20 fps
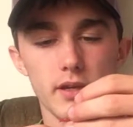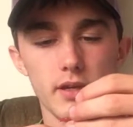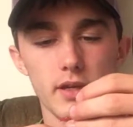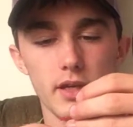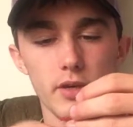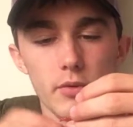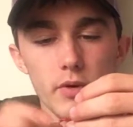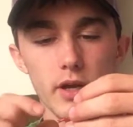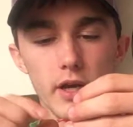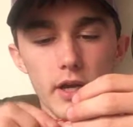
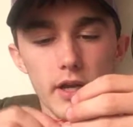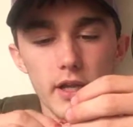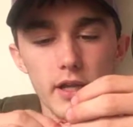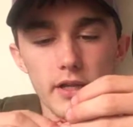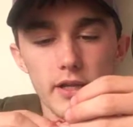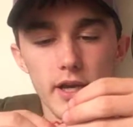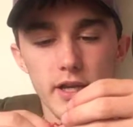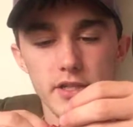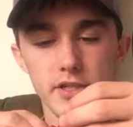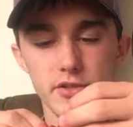He went ahead, he
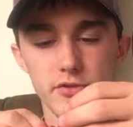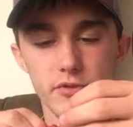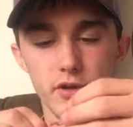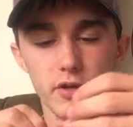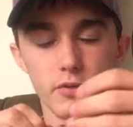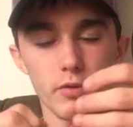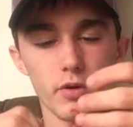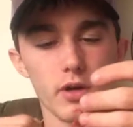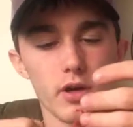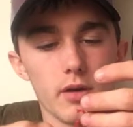Texas
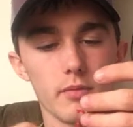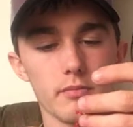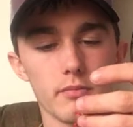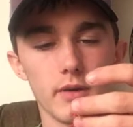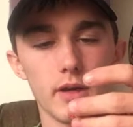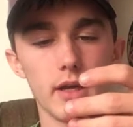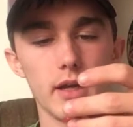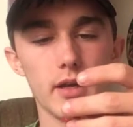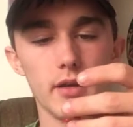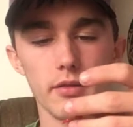rigged one up
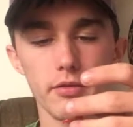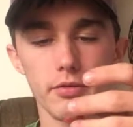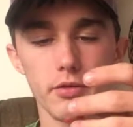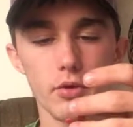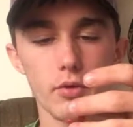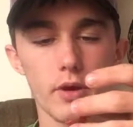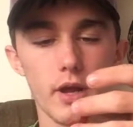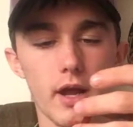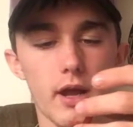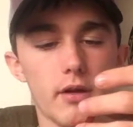and
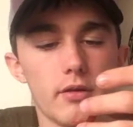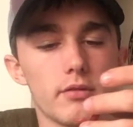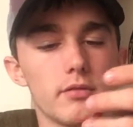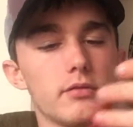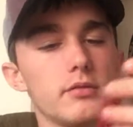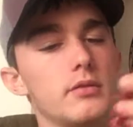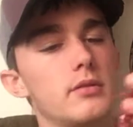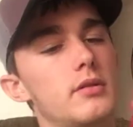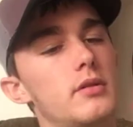threw it out